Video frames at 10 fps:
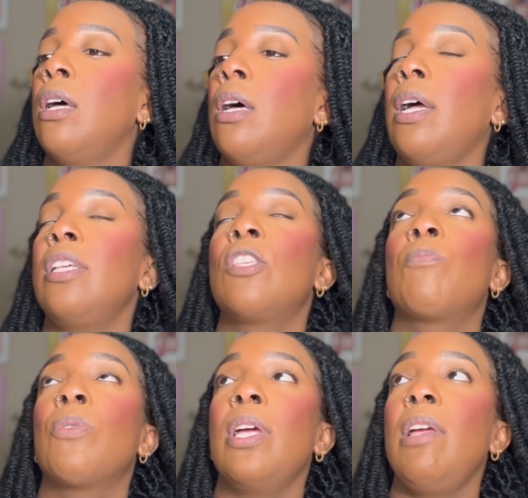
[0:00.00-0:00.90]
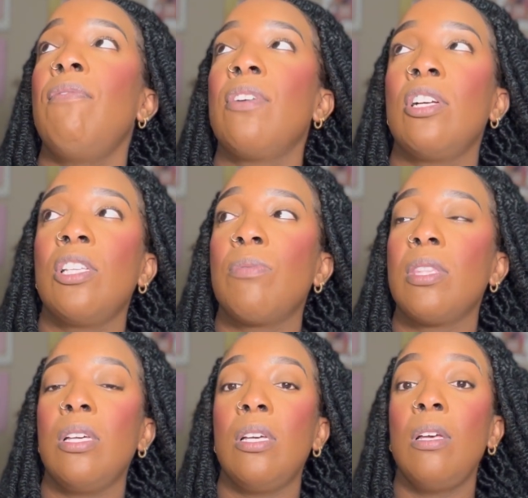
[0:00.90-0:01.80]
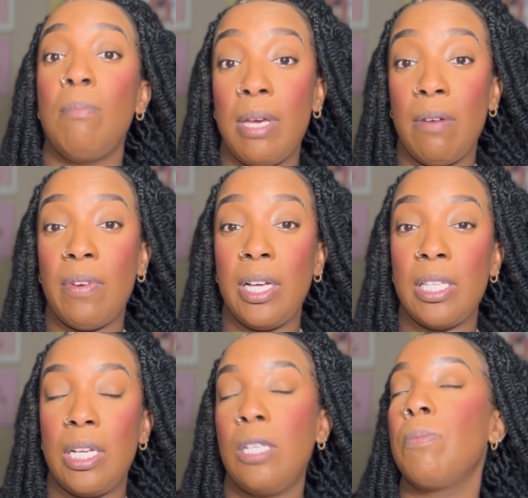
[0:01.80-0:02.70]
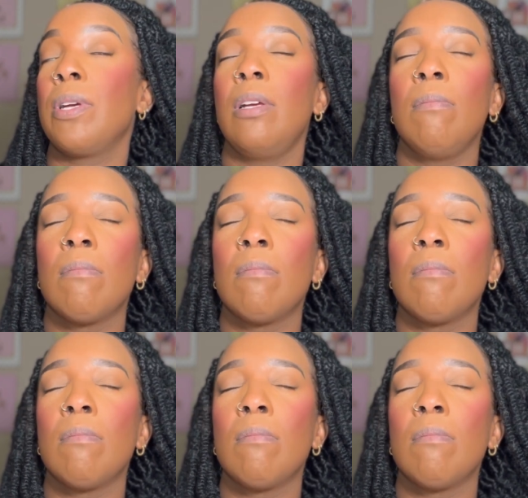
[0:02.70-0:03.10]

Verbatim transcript: I spray first with the mattifying setting spray.